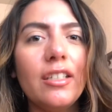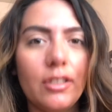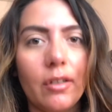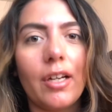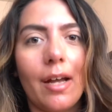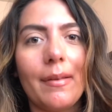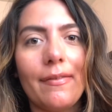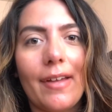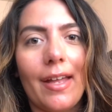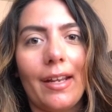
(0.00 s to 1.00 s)
don't call me
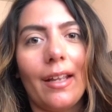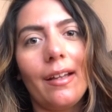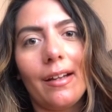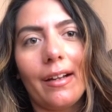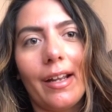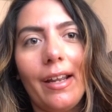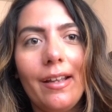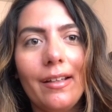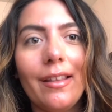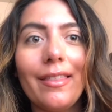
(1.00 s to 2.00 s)
Fatty, okay?
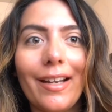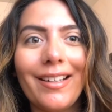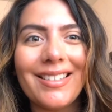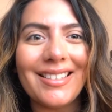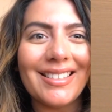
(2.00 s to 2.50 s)
Thanks.